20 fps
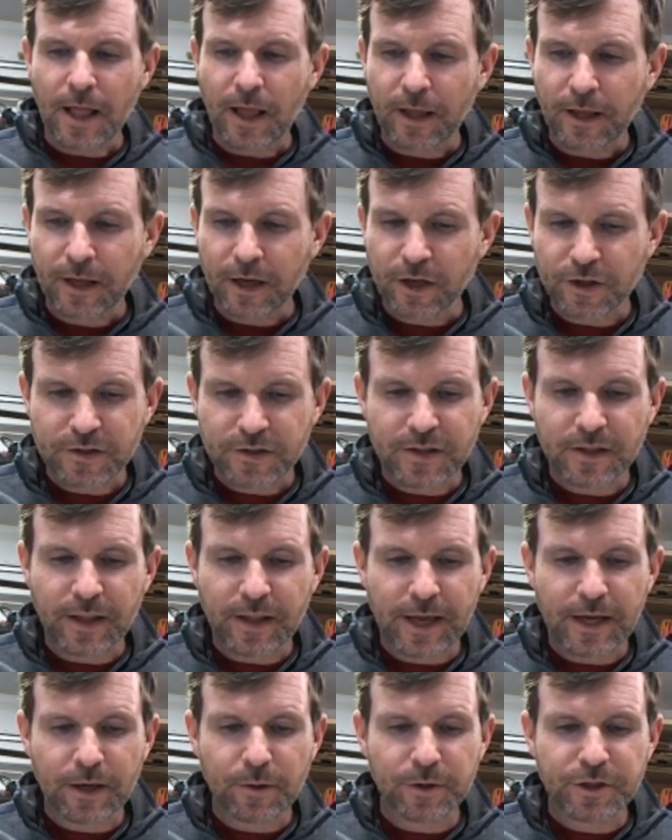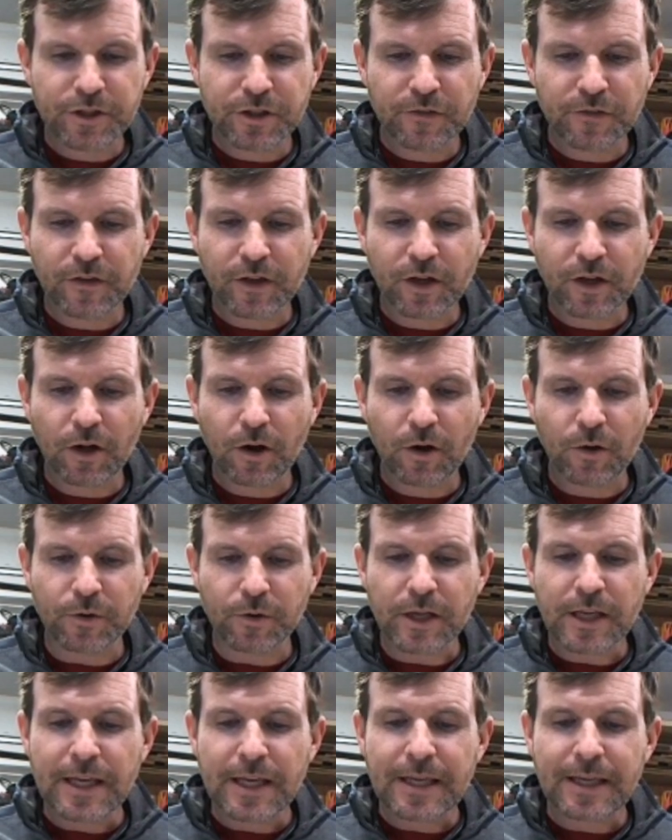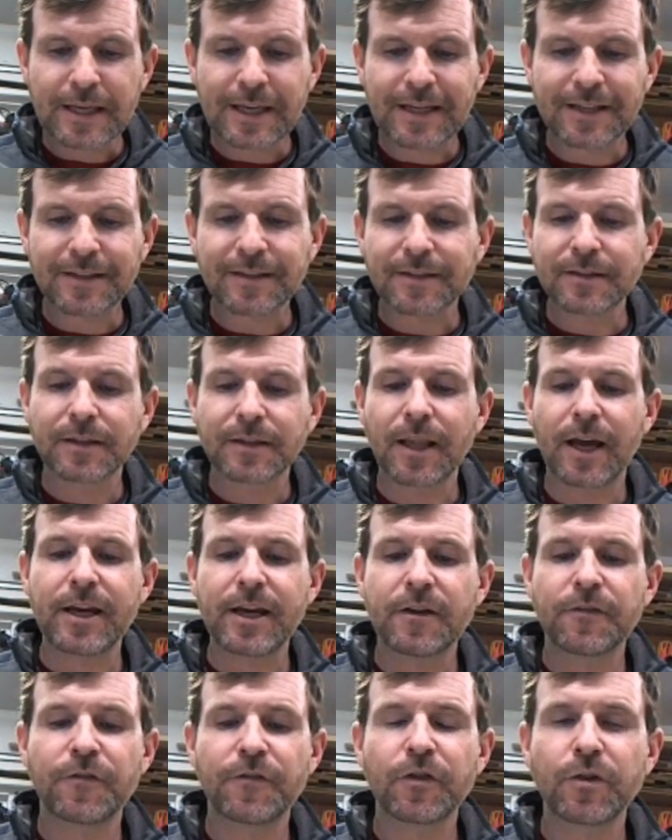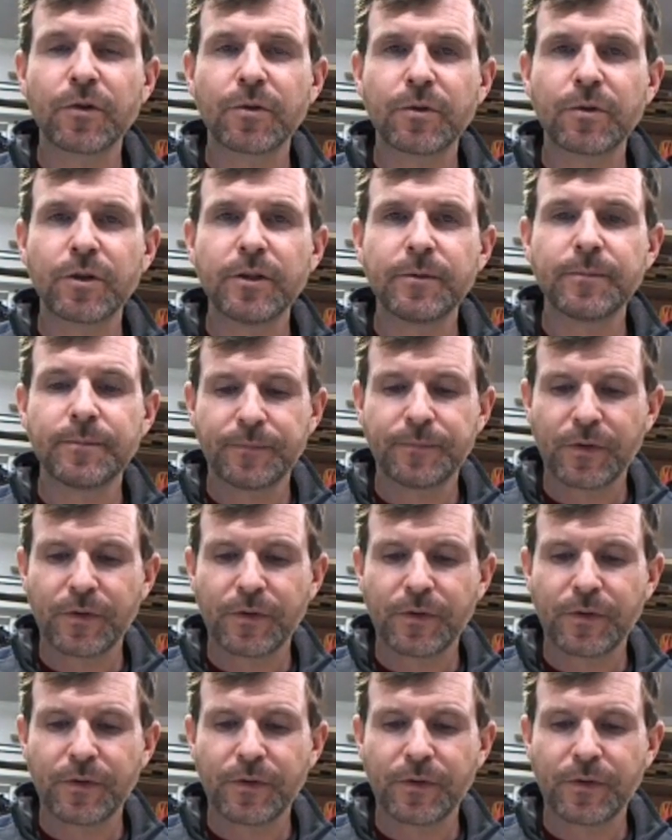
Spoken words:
Here's the language of the code. Eat like food,